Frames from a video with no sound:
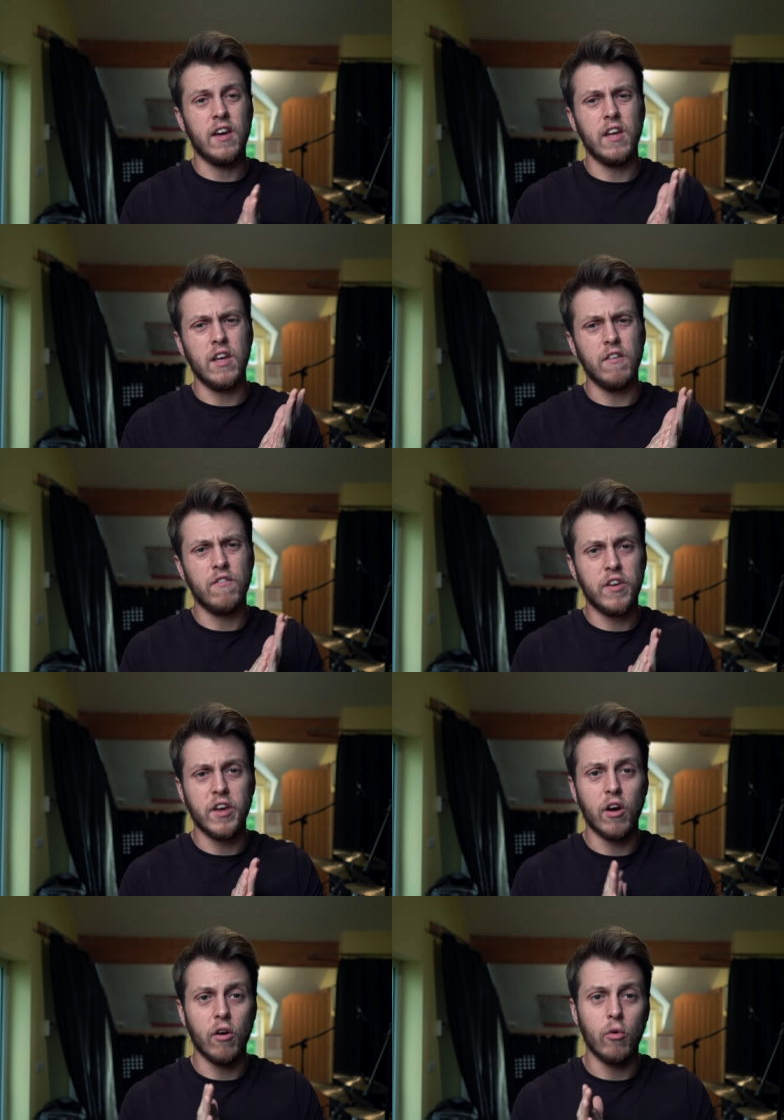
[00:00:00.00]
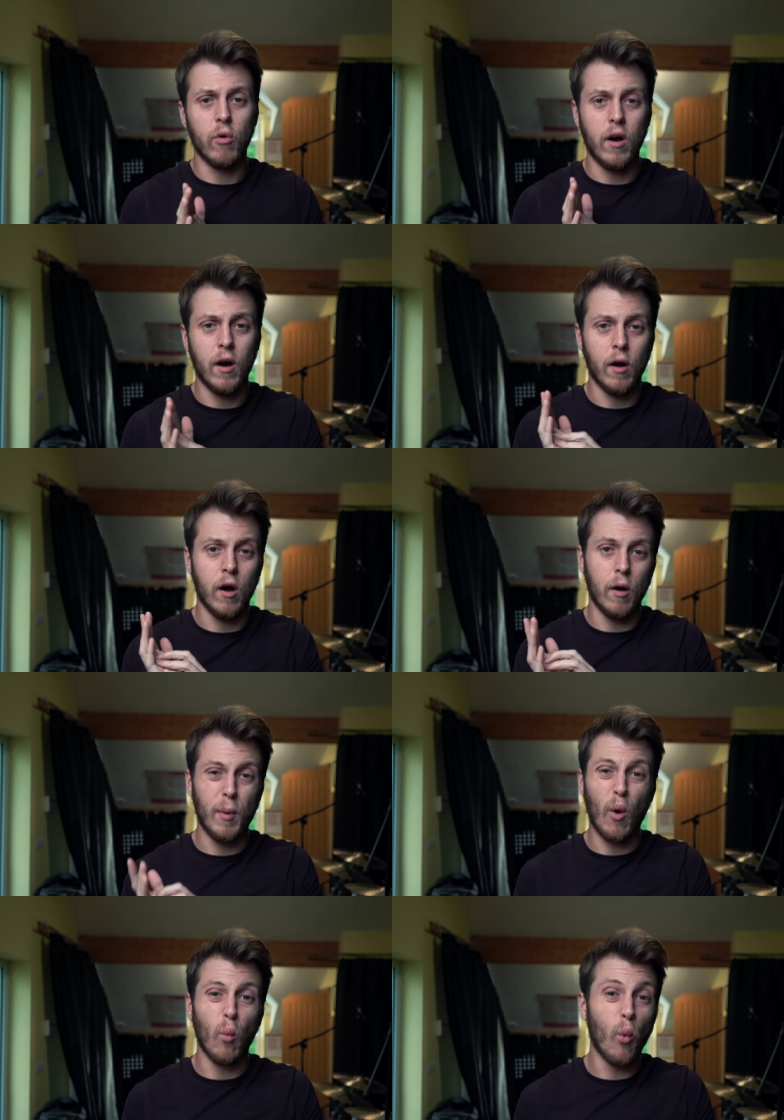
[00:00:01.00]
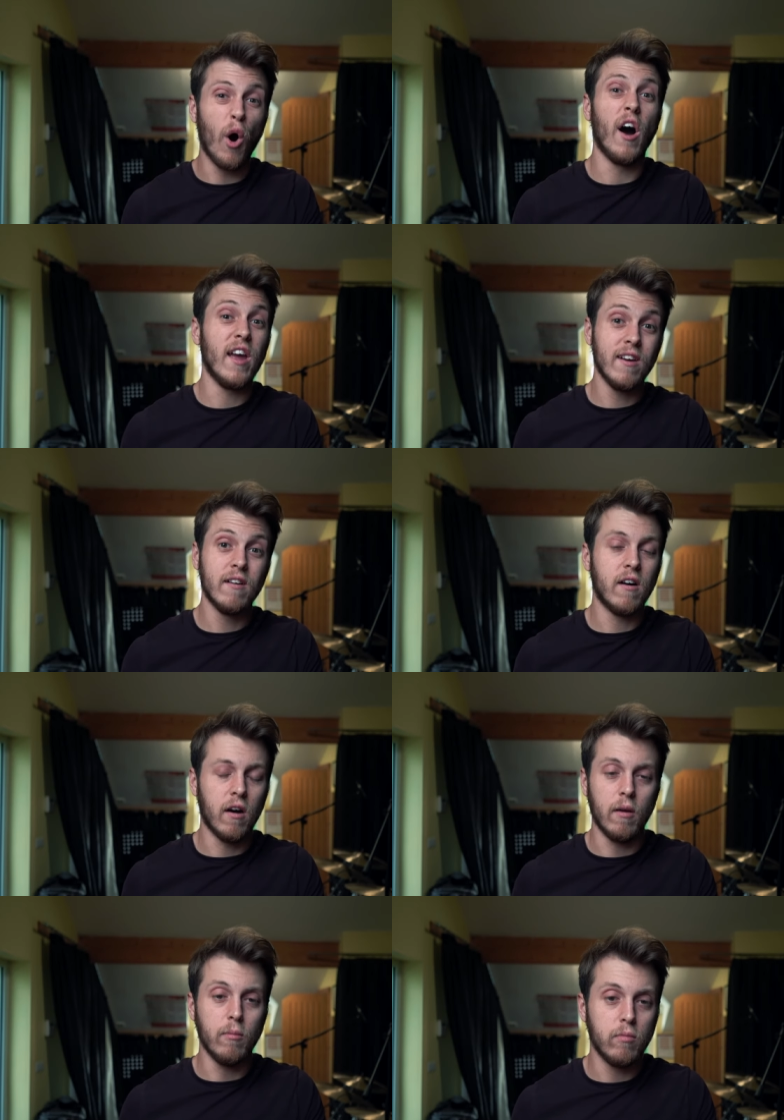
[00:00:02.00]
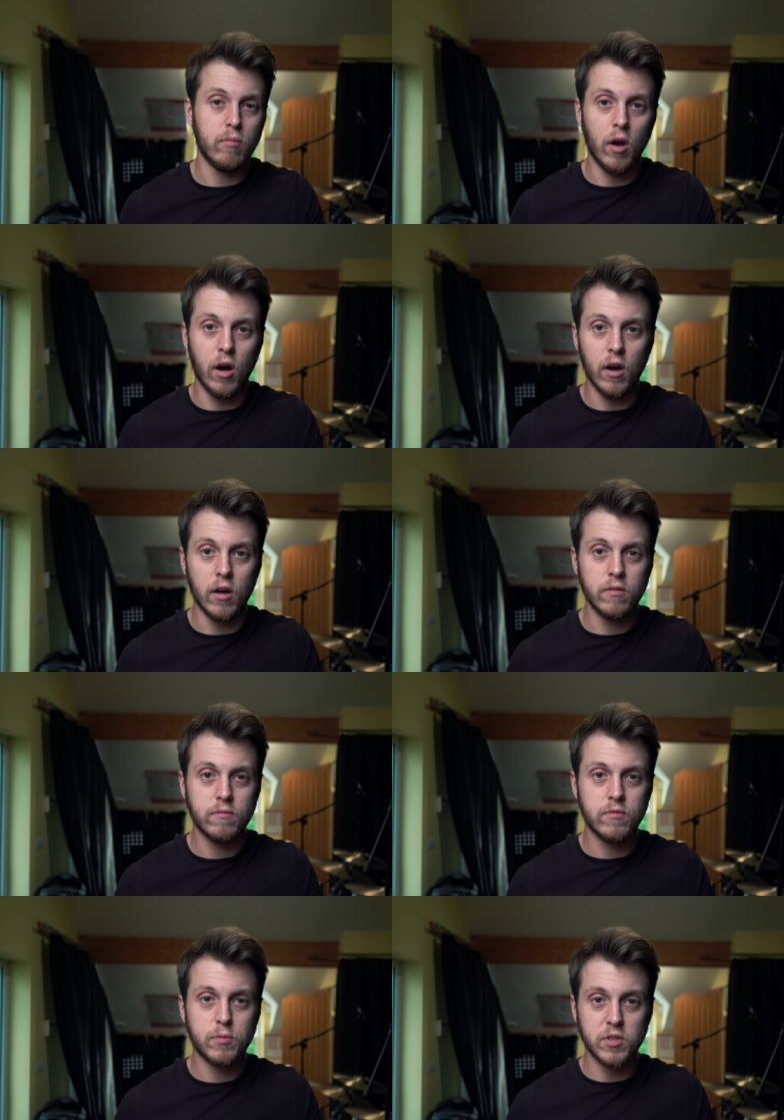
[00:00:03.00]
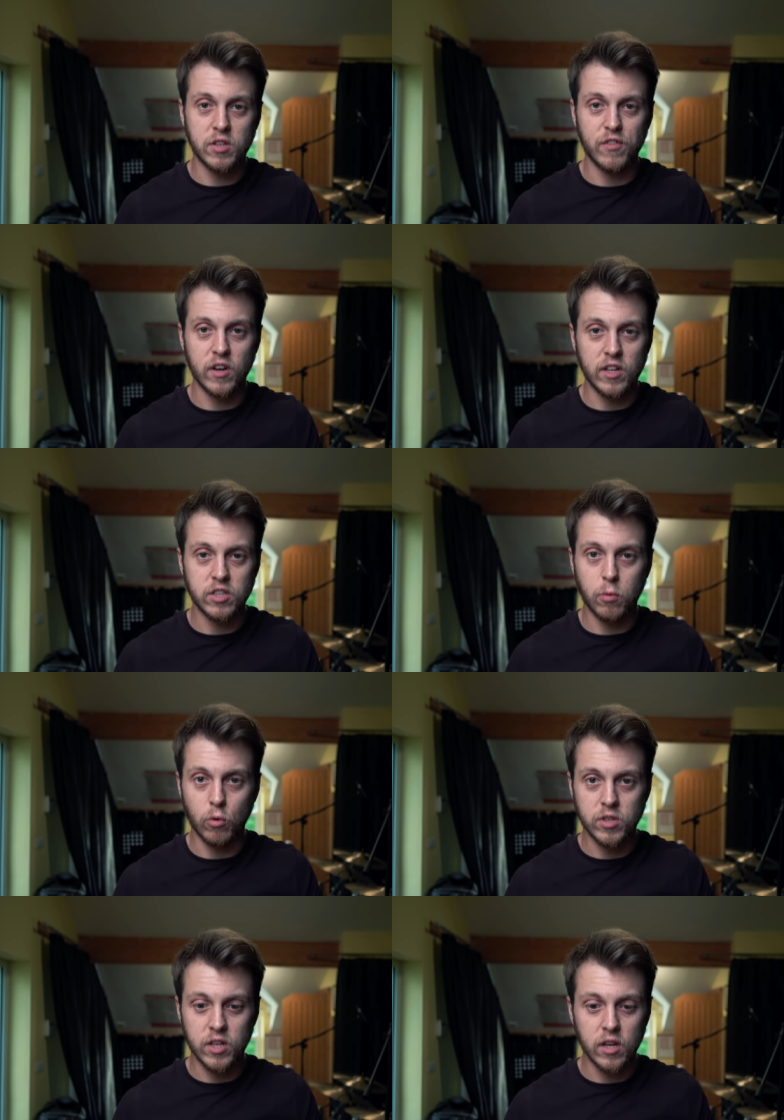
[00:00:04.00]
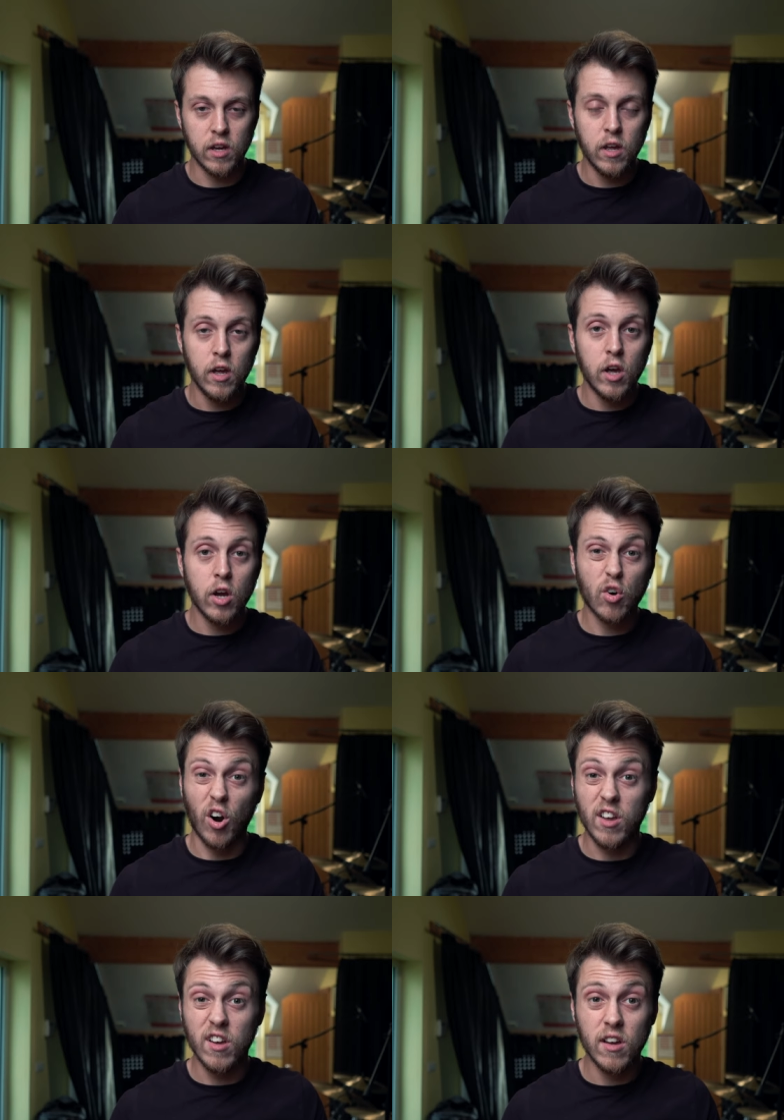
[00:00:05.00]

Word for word: a video uh, about why I'm uh, specifically supporting Cry,